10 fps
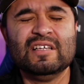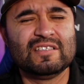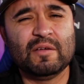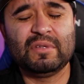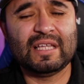
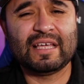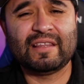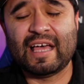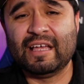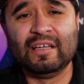something like
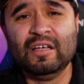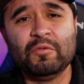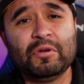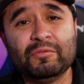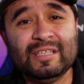that.
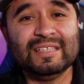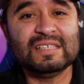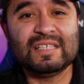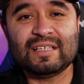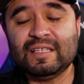When
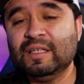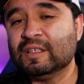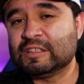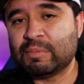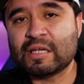realistically,
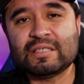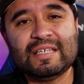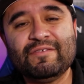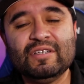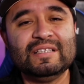
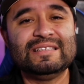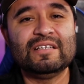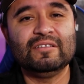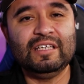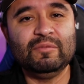especially if you
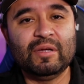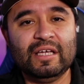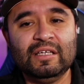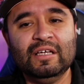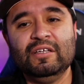consider
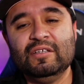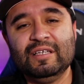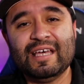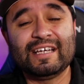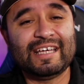eBay, you can
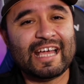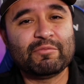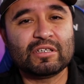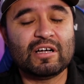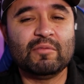get a
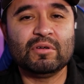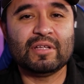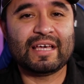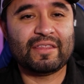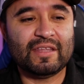camera combo
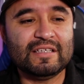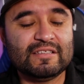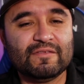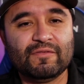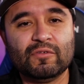like
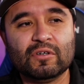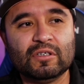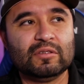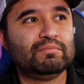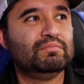this
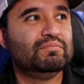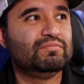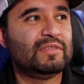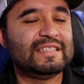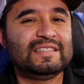for,
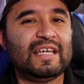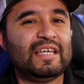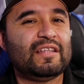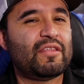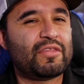let's
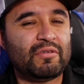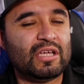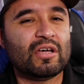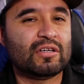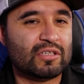say, the three
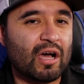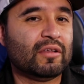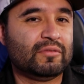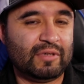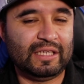hundred
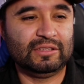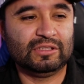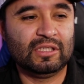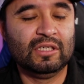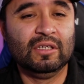dollar
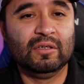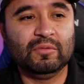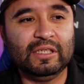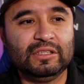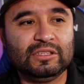range.
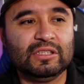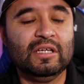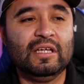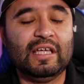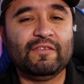Which,
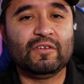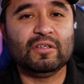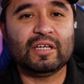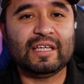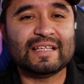if you're
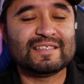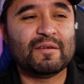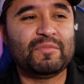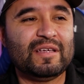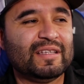looking at
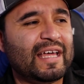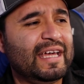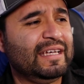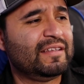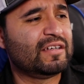something
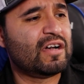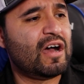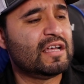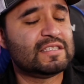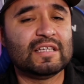like the
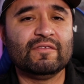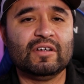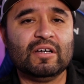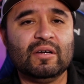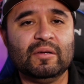cost of
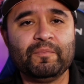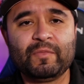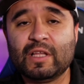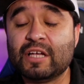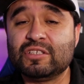a
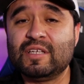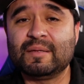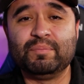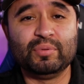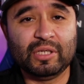
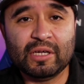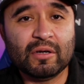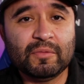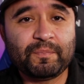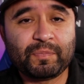Logitech
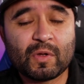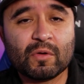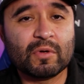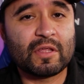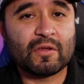Brio or
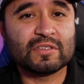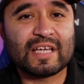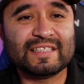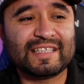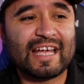one of those
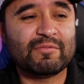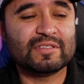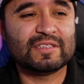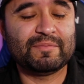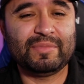kinds of
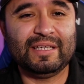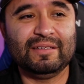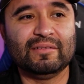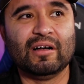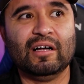cameras, that
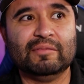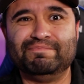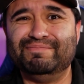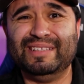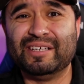being uh,
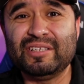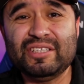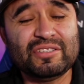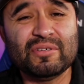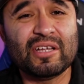nearly
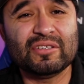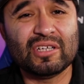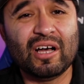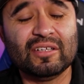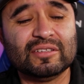two hundred
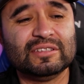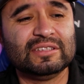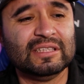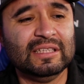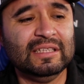dollars,